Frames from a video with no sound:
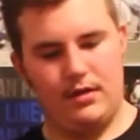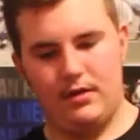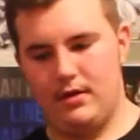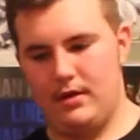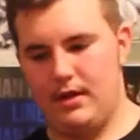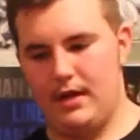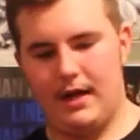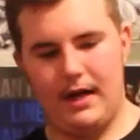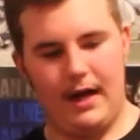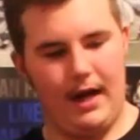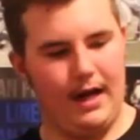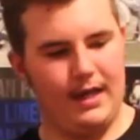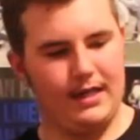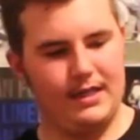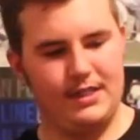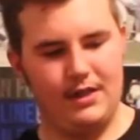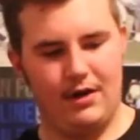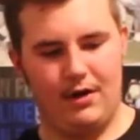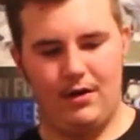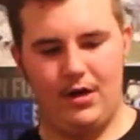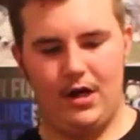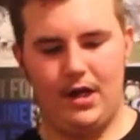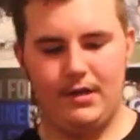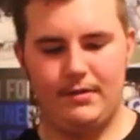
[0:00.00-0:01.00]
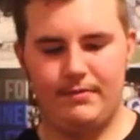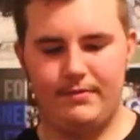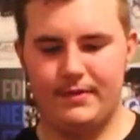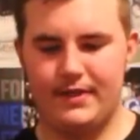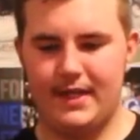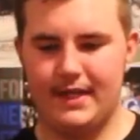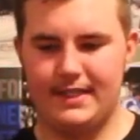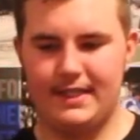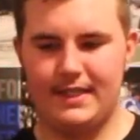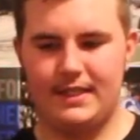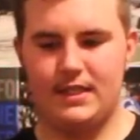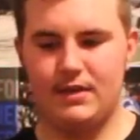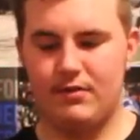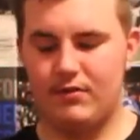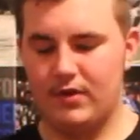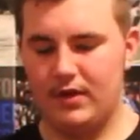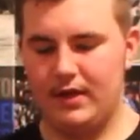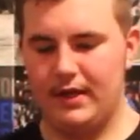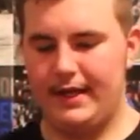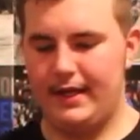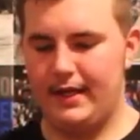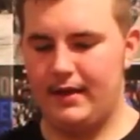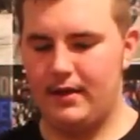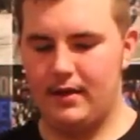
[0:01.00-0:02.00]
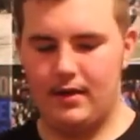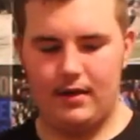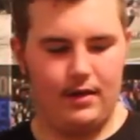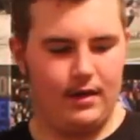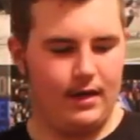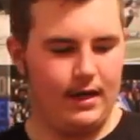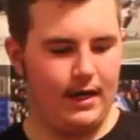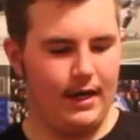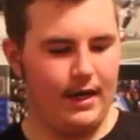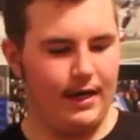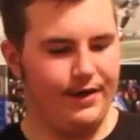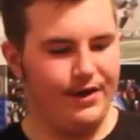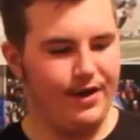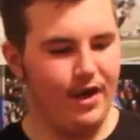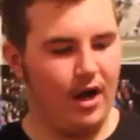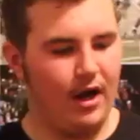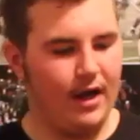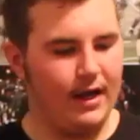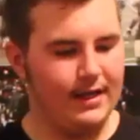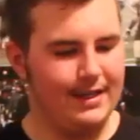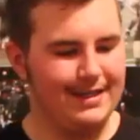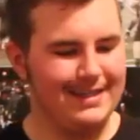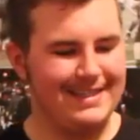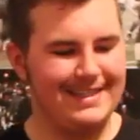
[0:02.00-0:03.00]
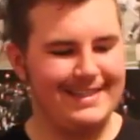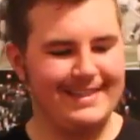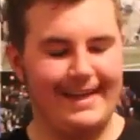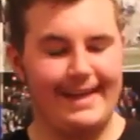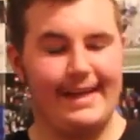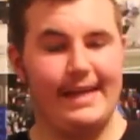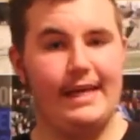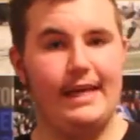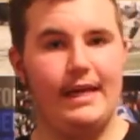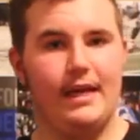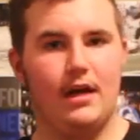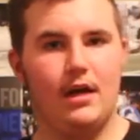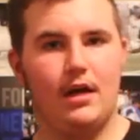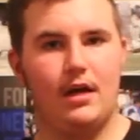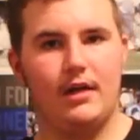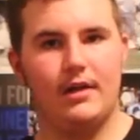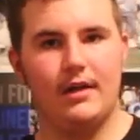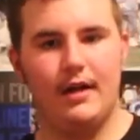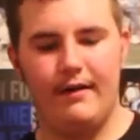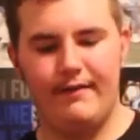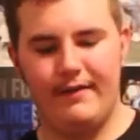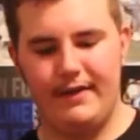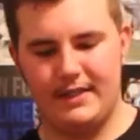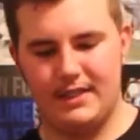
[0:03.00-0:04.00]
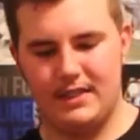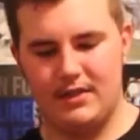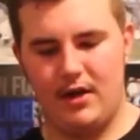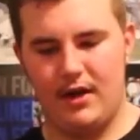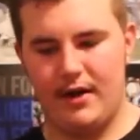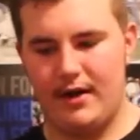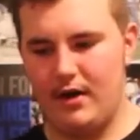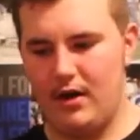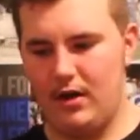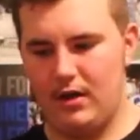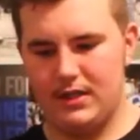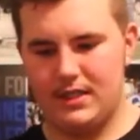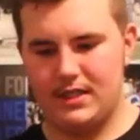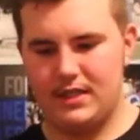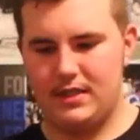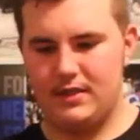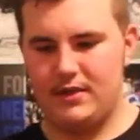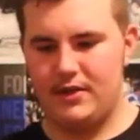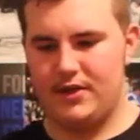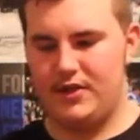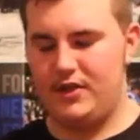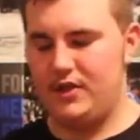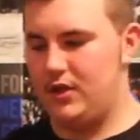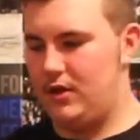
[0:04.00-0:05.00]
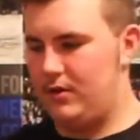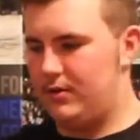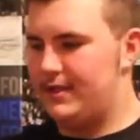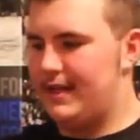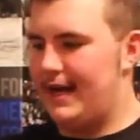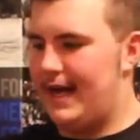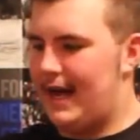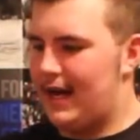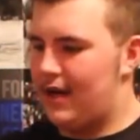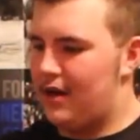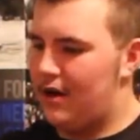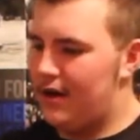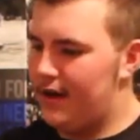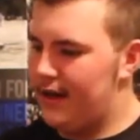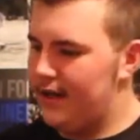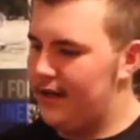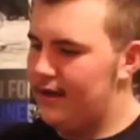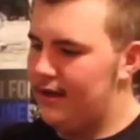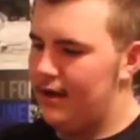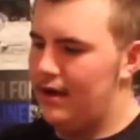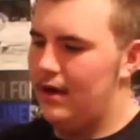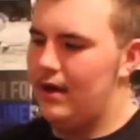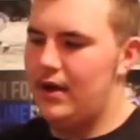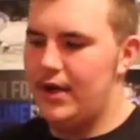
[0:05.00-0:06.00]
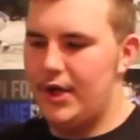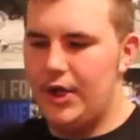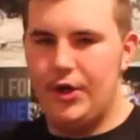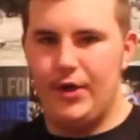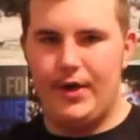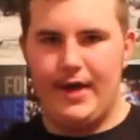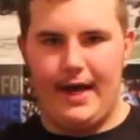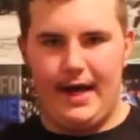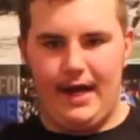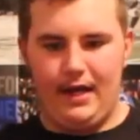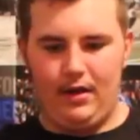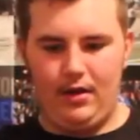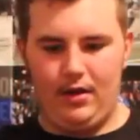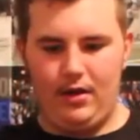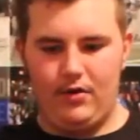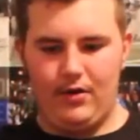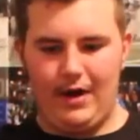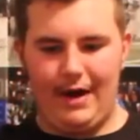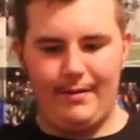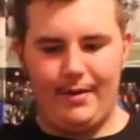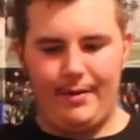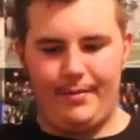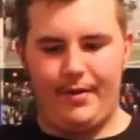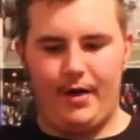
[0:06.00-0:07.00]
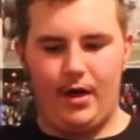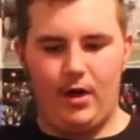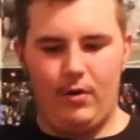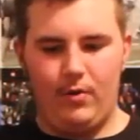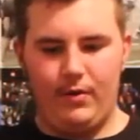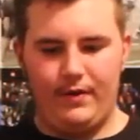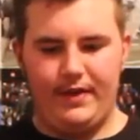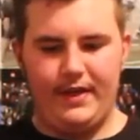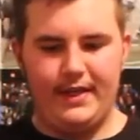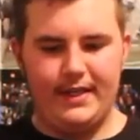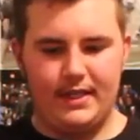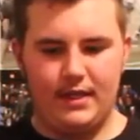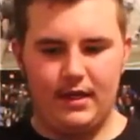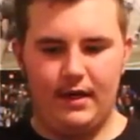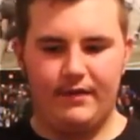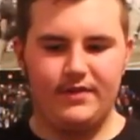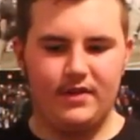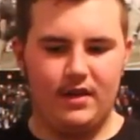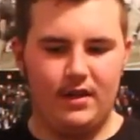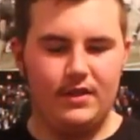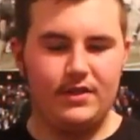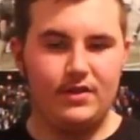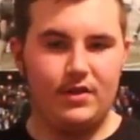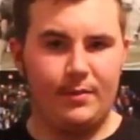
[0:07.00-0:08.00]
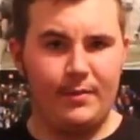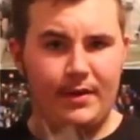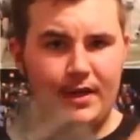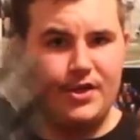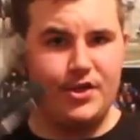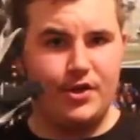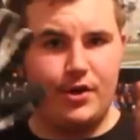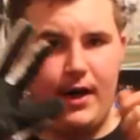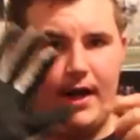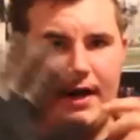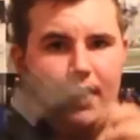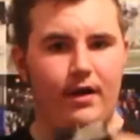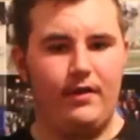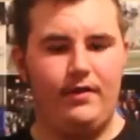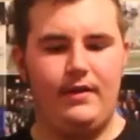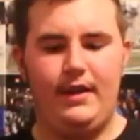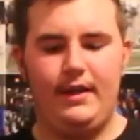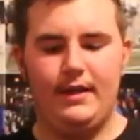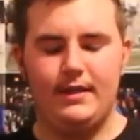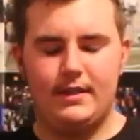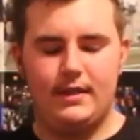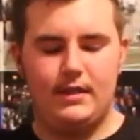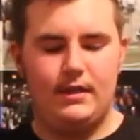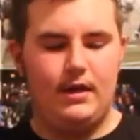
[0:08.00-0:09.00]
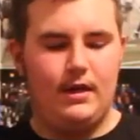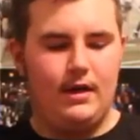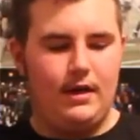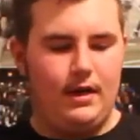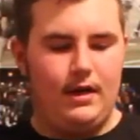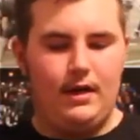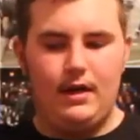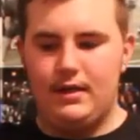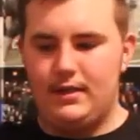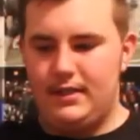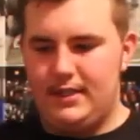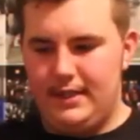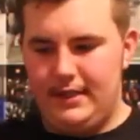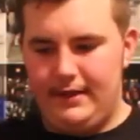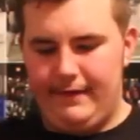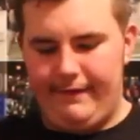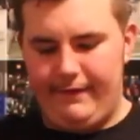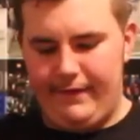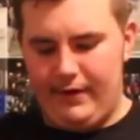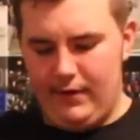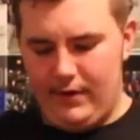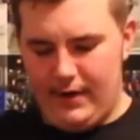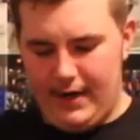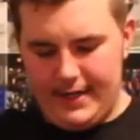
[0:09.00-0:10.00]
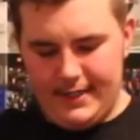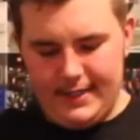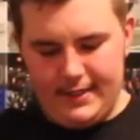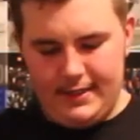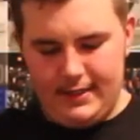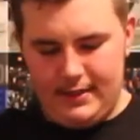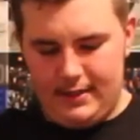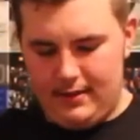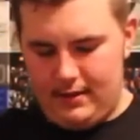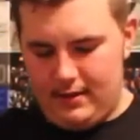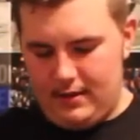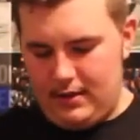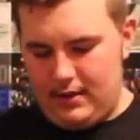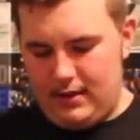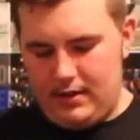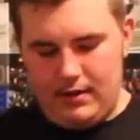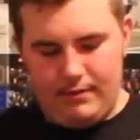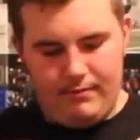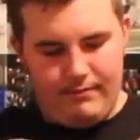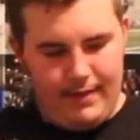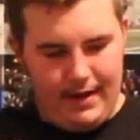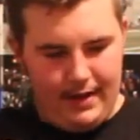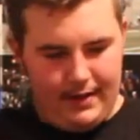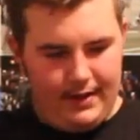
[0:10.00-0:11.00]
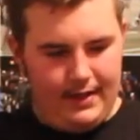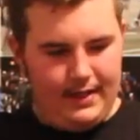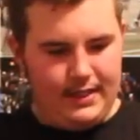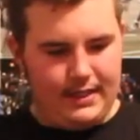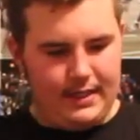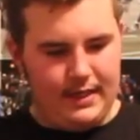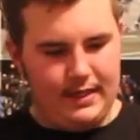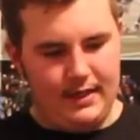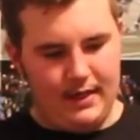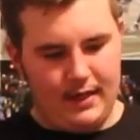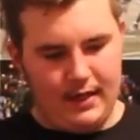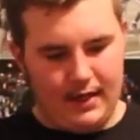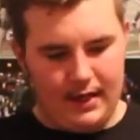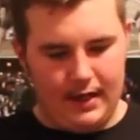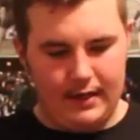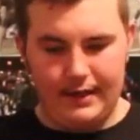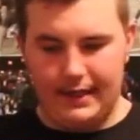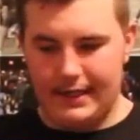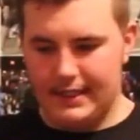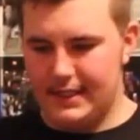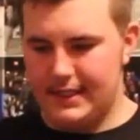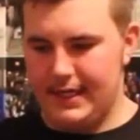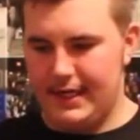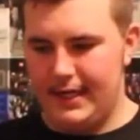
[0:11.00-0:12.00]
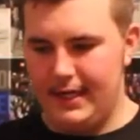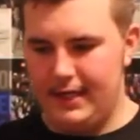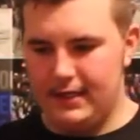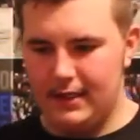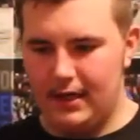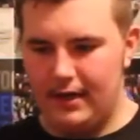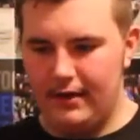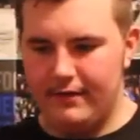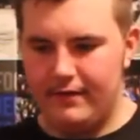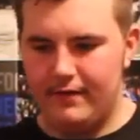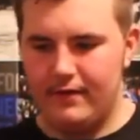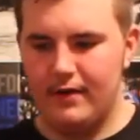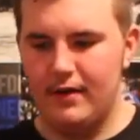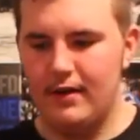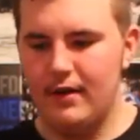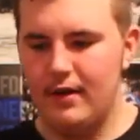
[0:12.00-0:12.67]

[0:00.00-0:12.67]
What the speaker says: Because this is a really not sticky glove, it's not at all, there's no tack on it. You can't grab a ball with these gloves on, so I'm going to try it on these. See if you guys can make these into a nice sticky glove.